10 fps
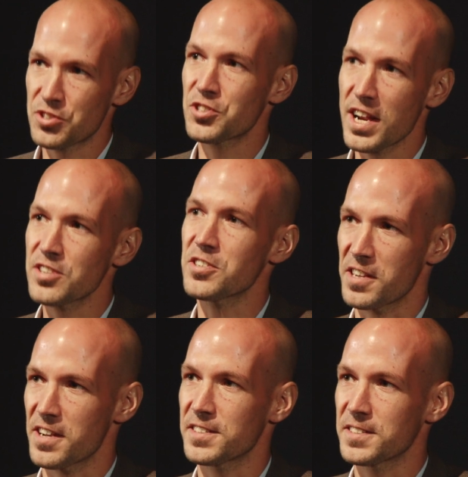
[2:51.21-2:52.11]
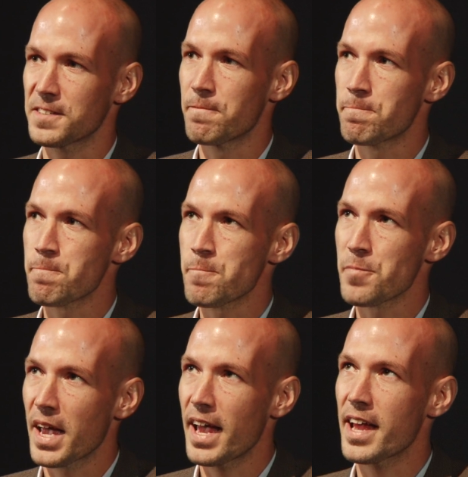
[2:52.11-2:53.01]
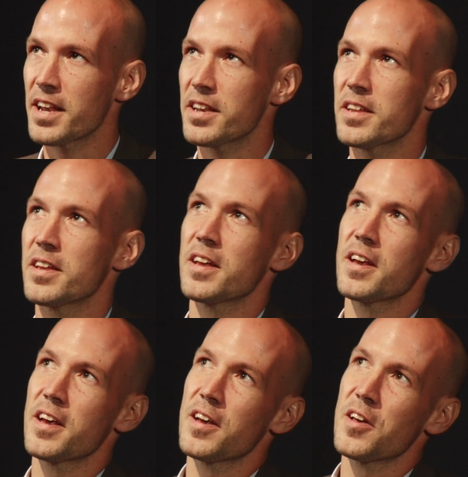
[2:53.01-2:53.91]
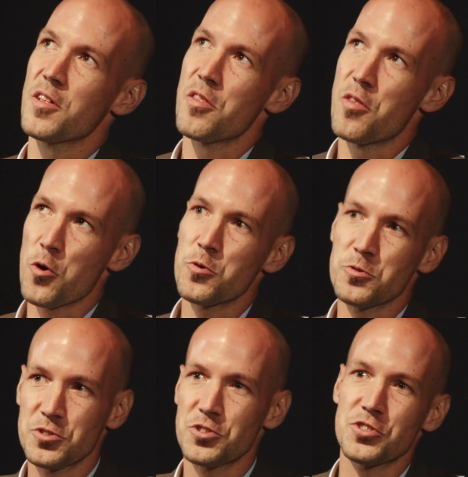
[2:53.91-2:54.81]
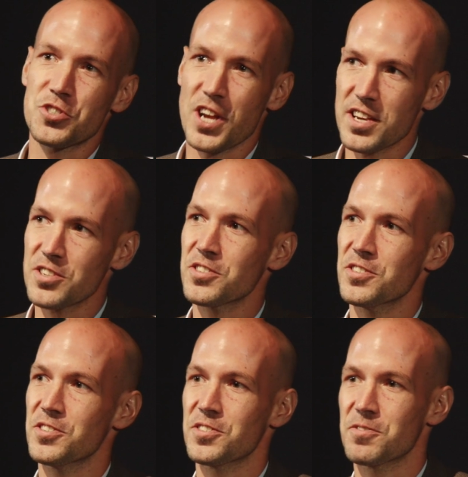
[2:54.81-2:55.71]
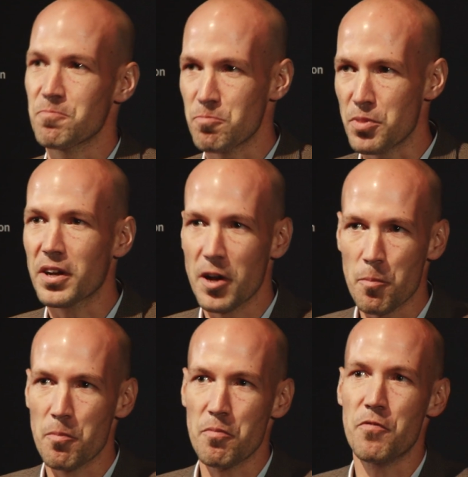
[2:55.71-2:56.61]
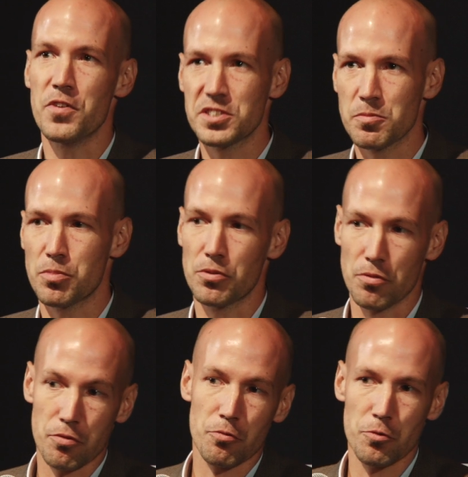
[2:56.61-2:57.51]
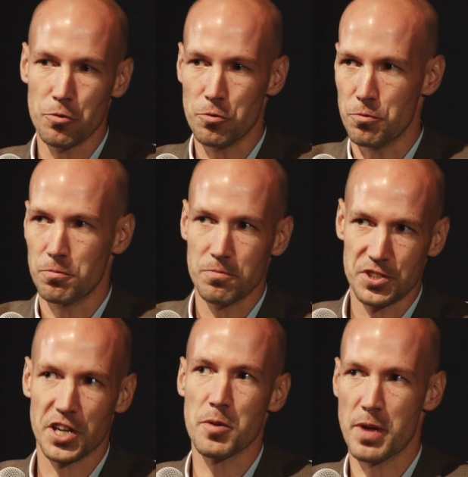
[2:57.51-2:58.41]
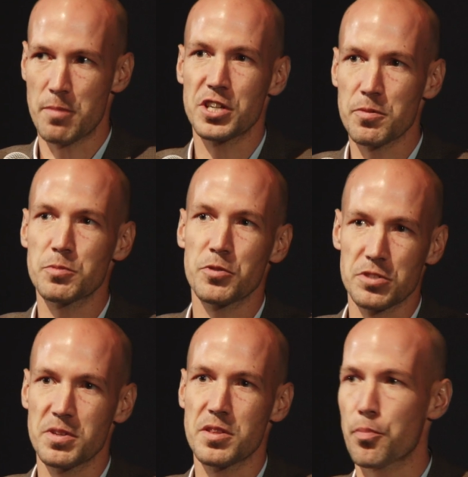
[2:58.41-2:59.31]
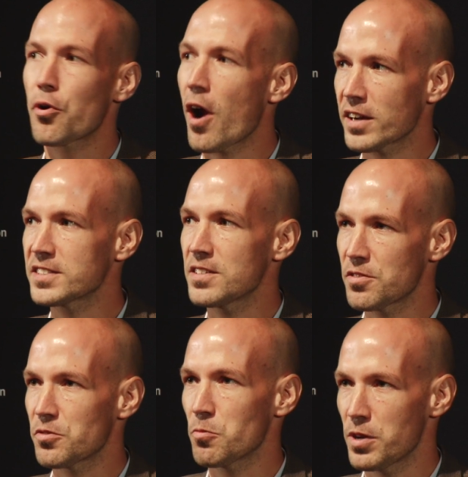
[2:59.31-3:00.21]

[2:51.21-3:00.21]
changing us. And those changes become visible through Jeremy. I mean, Jeremy's supposed to be the proxy through